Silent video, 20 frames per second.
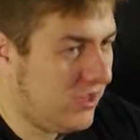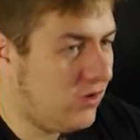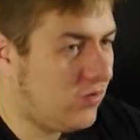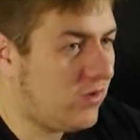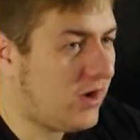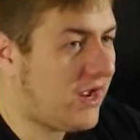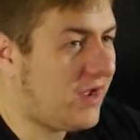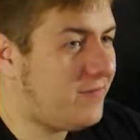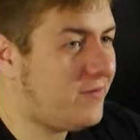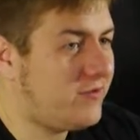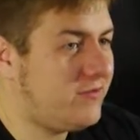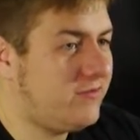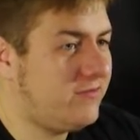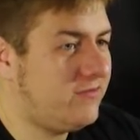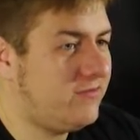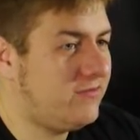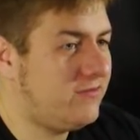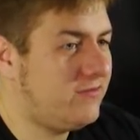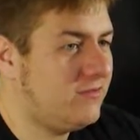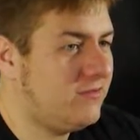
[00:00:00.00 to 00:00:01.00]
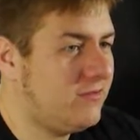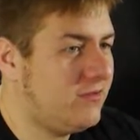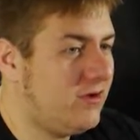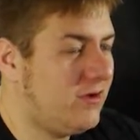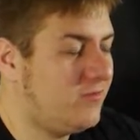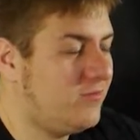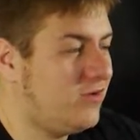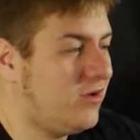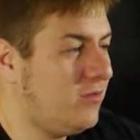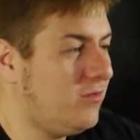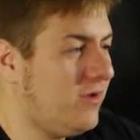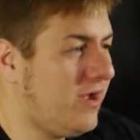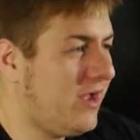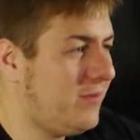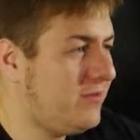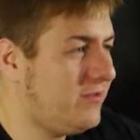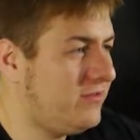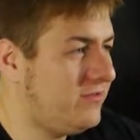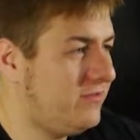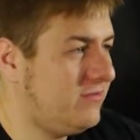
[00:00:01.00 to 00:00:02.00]
Rabbits. I'm sorry,
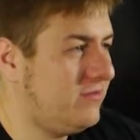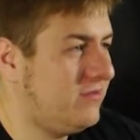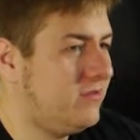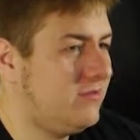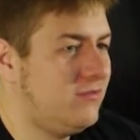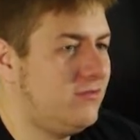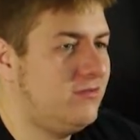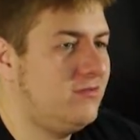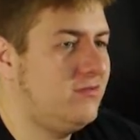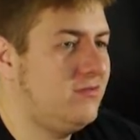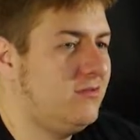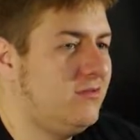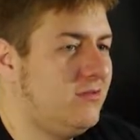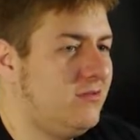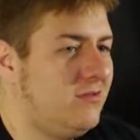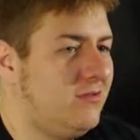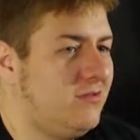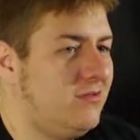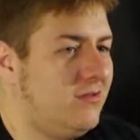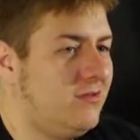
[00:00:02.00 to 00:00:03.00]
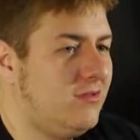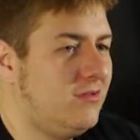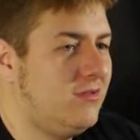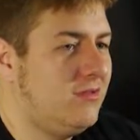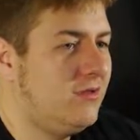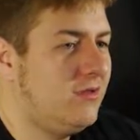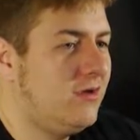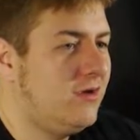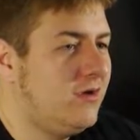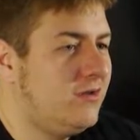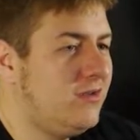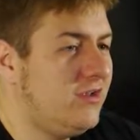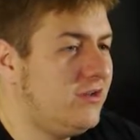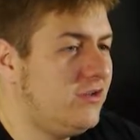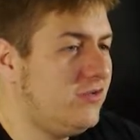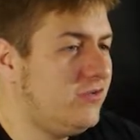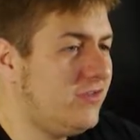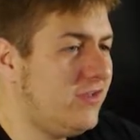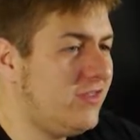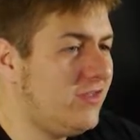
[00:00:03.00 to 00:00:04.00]
rabbits. Did
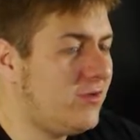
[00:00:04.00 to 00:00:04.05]
you see